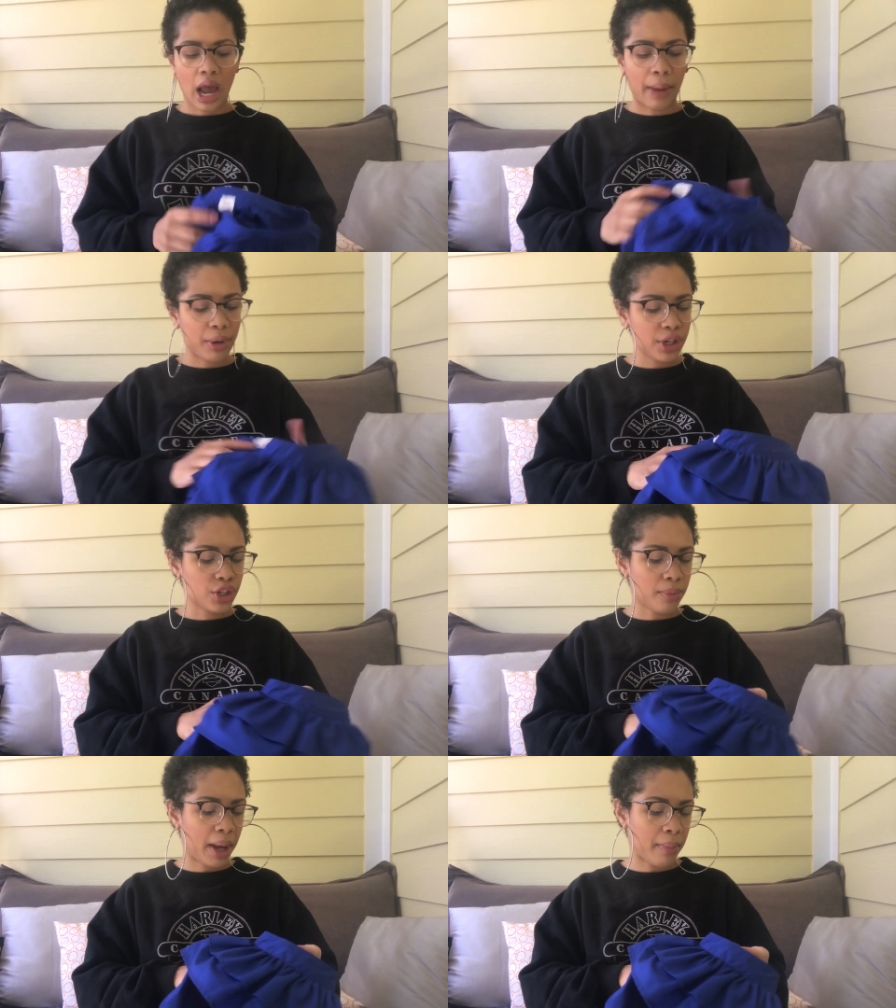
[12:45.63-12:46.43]
I'm pretty
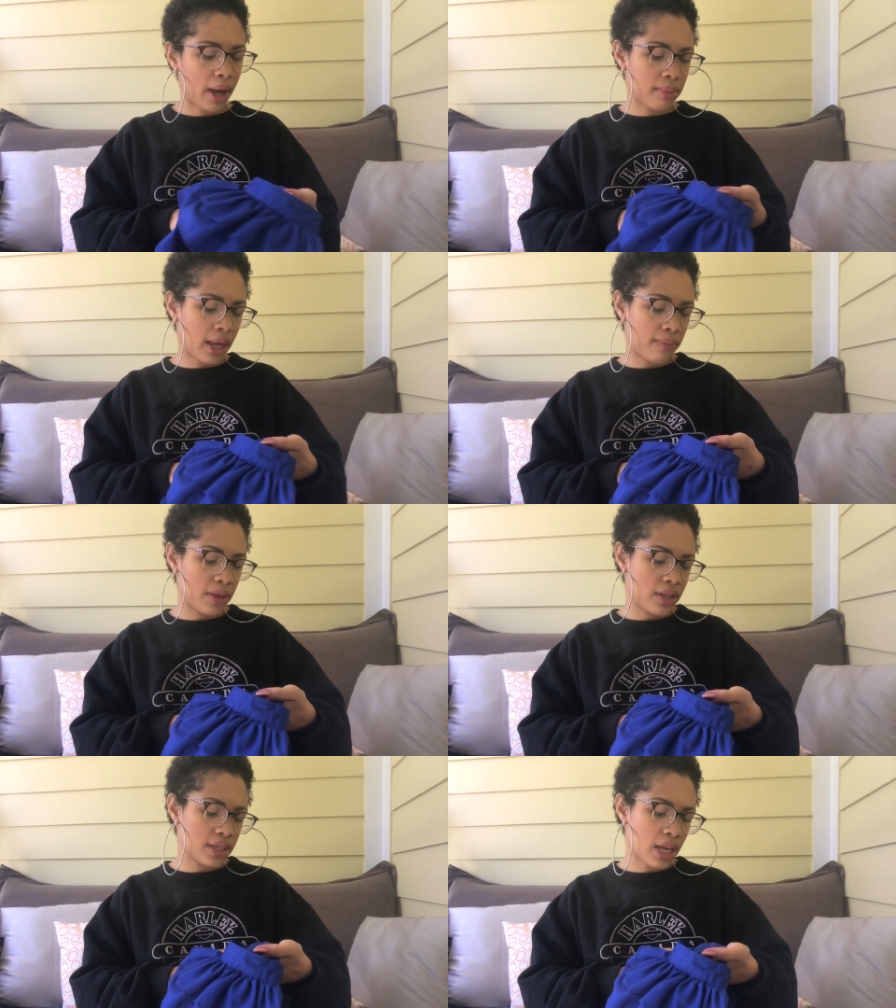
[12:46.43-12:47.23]
sure my mom gave
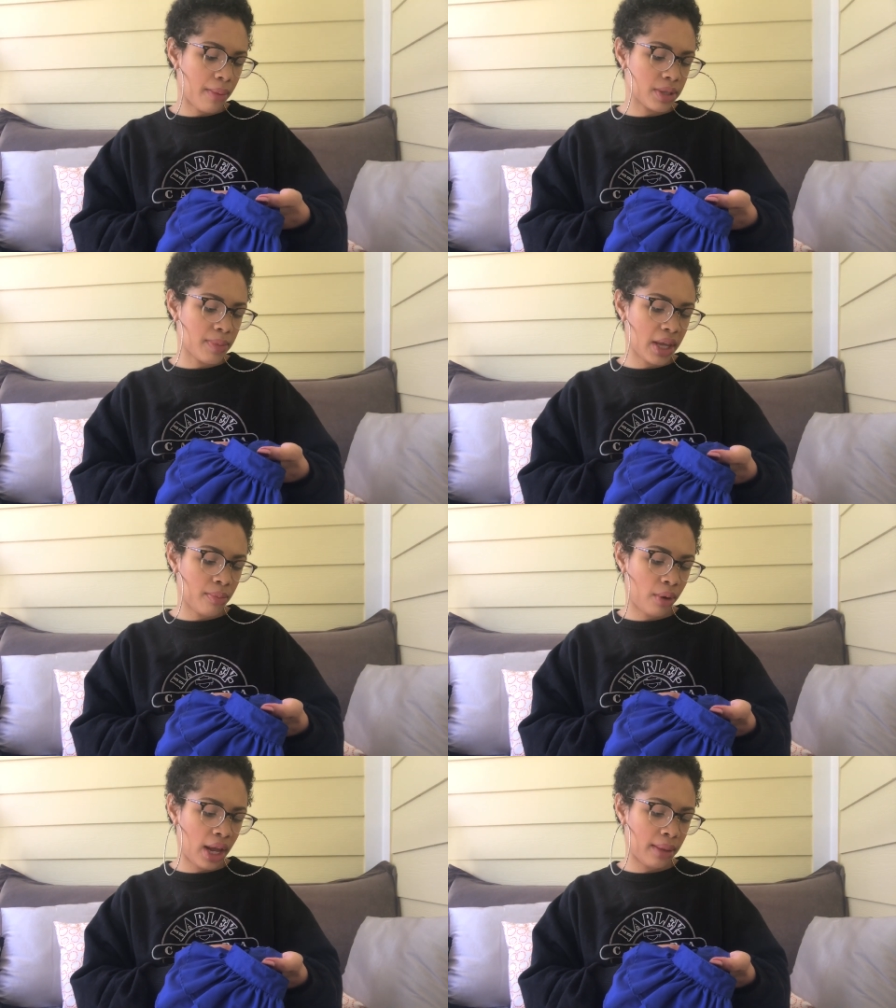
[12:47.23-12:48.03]
me this top. It's by
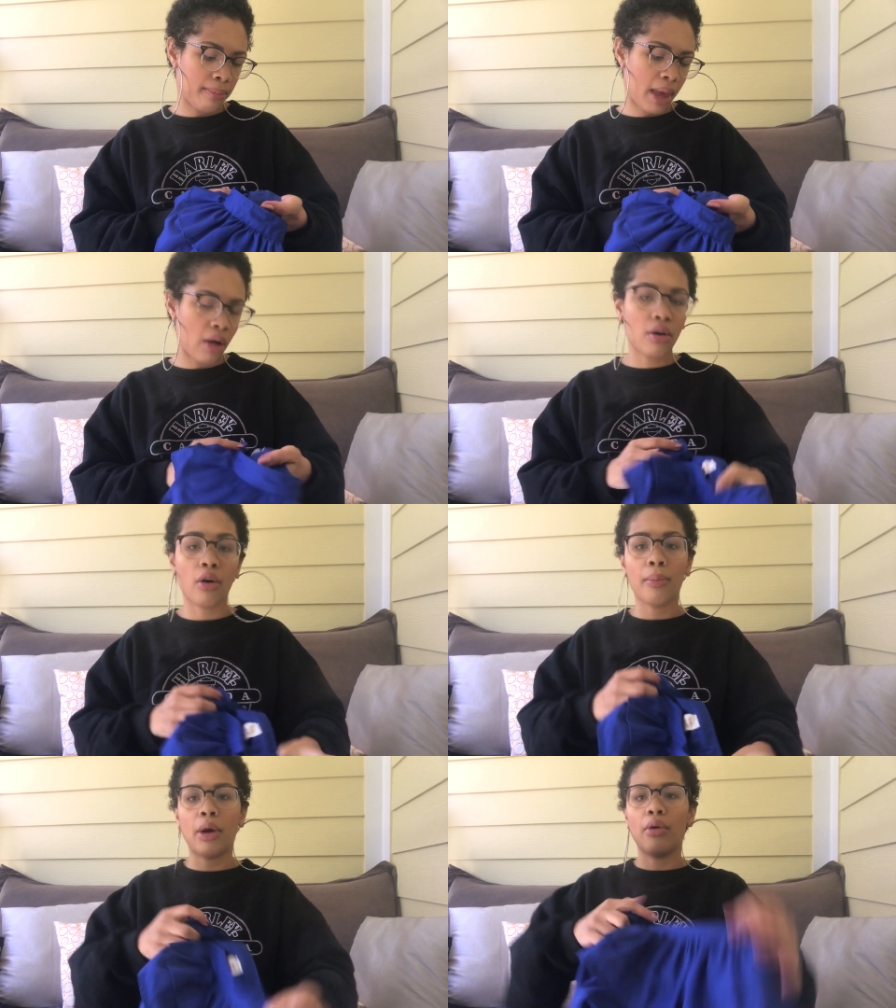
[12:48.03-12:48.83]
the brand
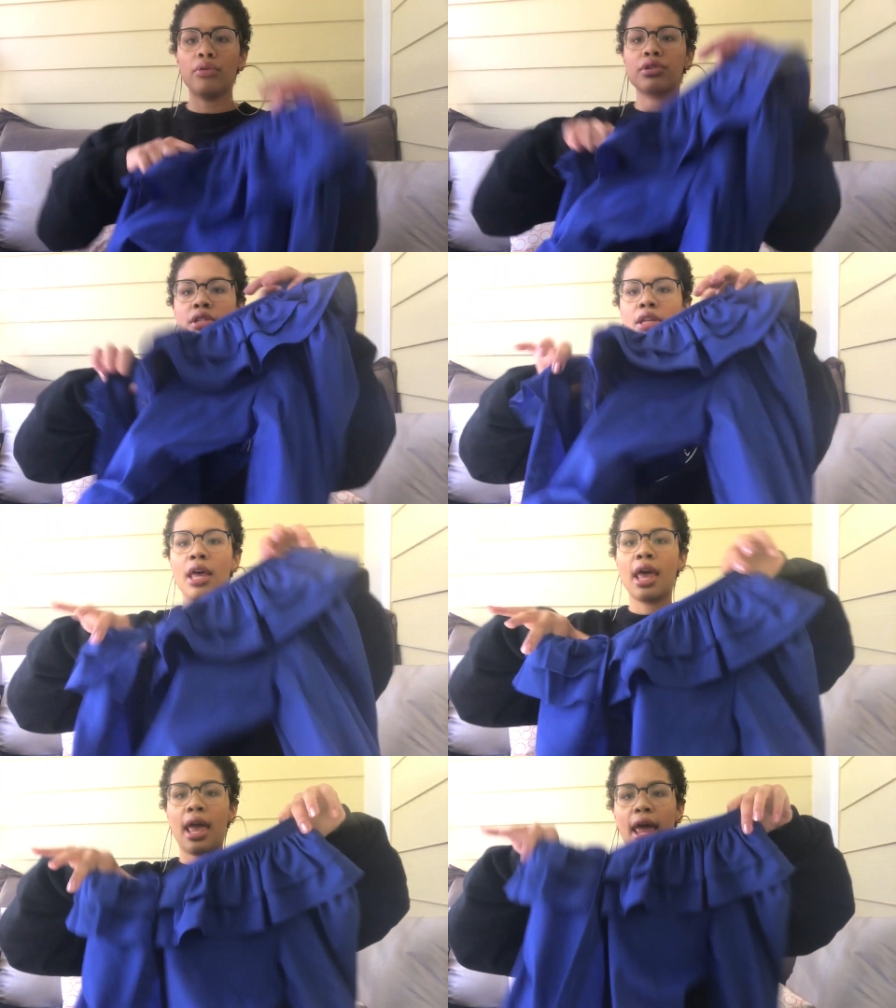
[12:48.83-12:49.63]
Malco Modes,
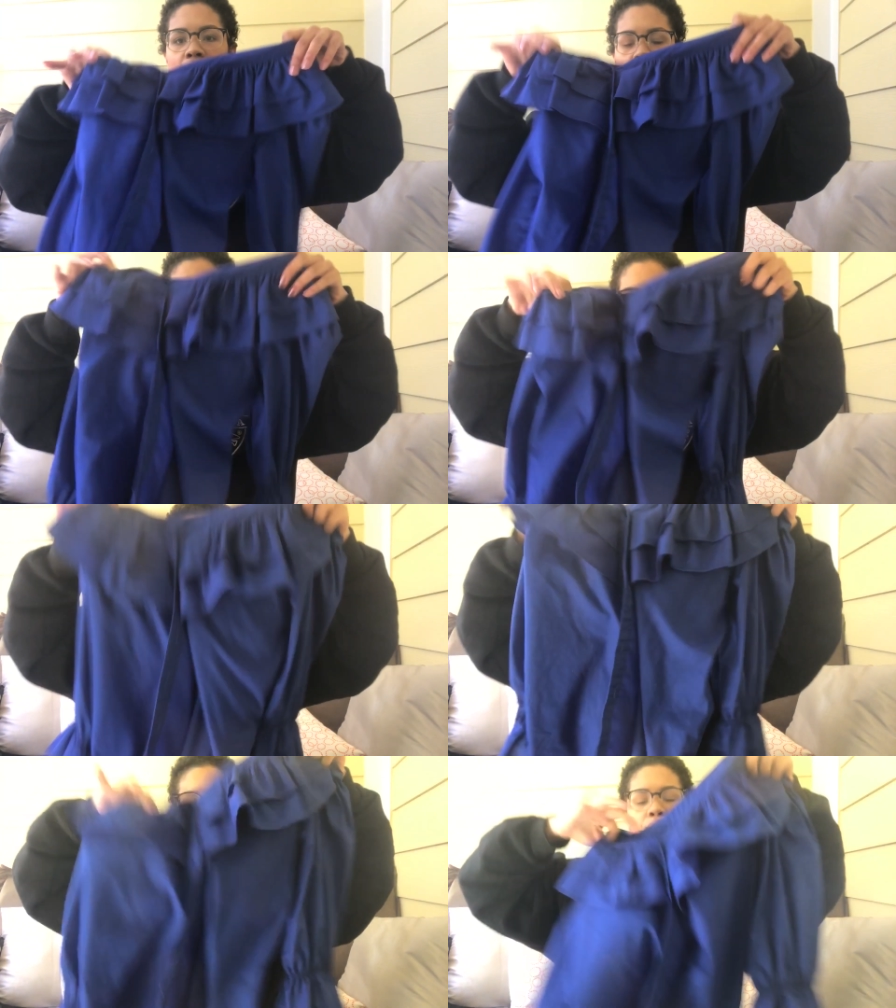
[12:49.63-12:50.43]
and it's a